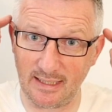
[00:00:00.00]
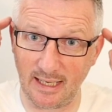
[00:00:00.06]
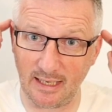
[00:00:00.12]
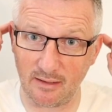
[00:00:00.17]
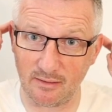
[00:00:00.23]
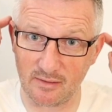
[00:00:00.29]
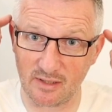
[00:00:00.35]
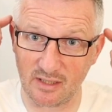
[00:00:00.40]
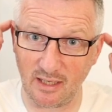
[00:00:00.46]
to
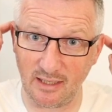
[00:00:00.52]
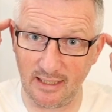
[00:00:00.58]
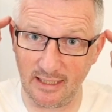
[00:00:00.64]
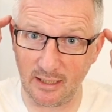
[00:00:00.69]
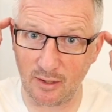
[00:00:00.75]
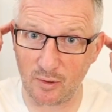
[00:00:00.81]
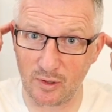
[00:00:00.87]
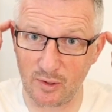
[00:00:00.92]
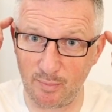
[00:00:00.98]
get
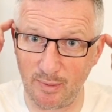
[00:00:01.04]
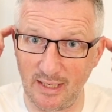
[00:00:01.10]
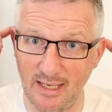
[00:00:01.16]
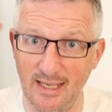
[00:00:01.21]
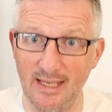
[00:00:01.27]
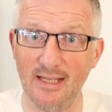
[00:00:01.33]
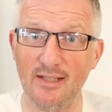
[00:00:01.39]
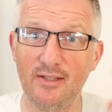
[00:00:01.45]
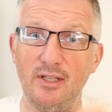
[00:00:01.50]
slightly crispy
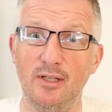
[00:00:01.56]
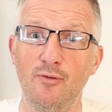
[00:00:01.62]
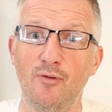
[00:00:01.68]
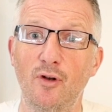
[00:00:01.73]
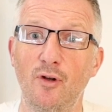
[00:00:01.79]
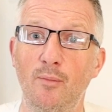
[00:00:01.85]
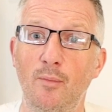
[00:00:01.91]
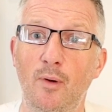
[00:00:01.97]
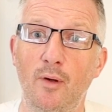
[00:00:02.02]
ear
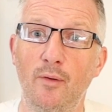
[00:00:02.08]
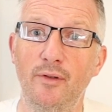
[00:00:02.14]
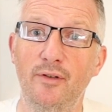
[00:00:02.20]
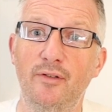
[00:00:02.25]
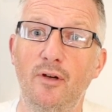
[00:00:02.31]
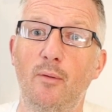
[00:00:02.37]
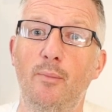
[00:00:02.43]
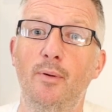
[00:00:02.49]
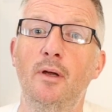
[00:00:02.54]
syndrome on the
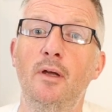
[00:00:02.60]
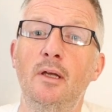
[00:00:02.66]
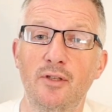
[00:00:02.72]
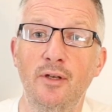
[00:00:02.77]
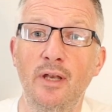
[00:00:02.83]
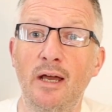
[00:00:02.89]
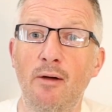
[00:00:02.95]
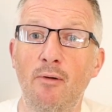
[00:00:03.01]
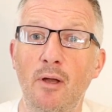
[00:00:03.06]
top.
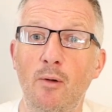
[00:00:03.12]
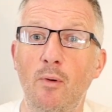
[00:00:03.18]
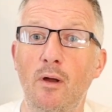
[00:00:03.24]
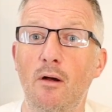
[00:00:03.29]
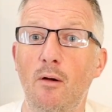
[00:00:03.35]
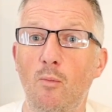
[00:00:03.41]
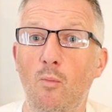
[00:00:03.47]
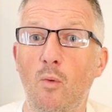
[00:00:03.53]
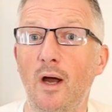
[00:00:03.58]
So now I
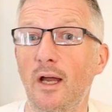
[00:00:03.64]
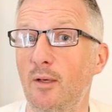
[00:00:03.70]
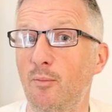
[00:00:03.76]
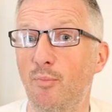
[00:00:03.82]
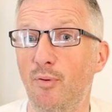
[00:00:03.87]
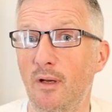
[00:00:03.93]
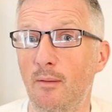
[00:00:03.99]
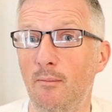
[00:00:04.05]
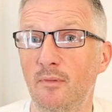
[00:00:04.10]
wear a
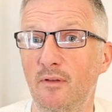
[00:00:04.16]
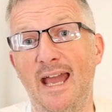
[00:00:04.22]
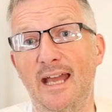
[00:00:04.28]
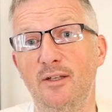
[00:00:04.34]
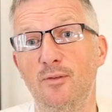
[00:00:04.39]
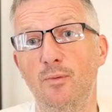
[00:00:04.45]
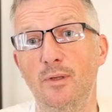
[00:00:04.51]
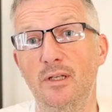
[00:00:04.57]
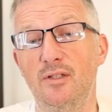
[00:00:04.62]
wide brimmed
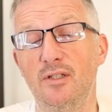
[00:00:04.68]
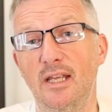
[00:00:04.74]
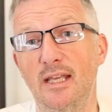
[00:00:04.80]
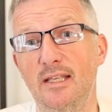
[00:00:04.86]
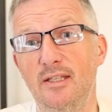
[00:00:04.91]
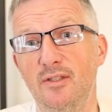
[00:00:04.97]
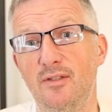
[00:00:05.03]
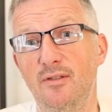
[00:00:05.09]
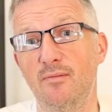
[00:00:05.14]
hat, which
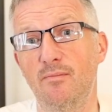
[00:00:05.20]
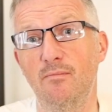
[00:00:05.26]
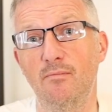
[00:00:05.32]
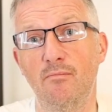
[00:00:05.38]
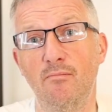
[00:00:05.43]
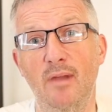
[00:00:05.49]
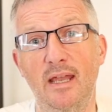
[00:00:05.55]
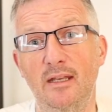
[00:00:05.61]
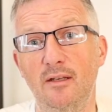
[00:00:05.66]
is
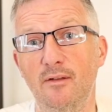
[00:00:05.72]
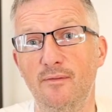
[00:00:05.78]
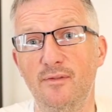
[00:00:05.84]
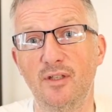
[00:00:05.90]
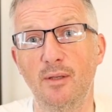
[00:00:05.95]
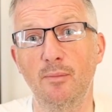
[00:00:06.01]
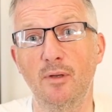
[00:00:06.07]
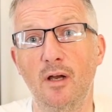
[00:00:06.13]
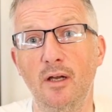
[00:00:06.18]
made of
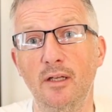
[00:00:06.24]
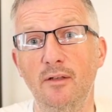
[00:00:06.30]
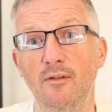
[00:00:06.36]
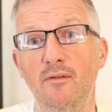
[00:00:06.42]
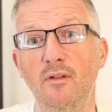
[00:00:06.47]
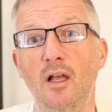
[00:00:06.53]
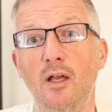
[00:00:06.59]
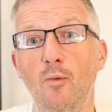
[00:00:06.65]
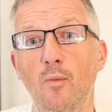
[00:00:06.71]
some kind
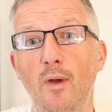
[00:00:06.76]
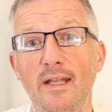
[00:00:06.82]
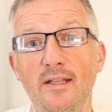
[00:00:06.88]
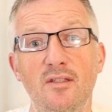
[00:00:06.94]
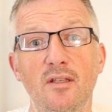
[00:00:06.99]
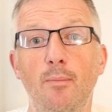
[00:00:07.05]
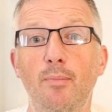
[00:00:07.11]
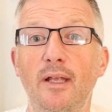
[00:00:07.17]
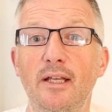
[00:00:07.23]
of lightweight
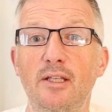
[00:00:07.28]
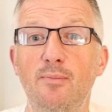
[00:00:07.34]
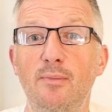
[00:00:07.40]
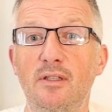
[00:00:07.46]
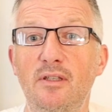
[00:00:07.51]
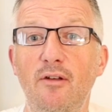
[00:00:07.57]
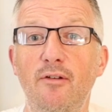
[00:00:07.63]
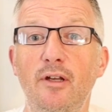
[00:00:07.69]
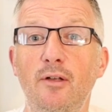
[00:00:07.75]
supplex
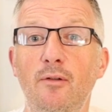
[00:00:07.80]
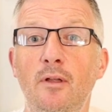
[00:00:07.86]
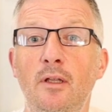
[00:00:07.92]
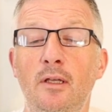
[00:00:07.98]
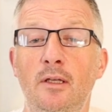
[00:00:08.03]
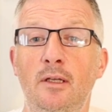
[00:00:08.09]
material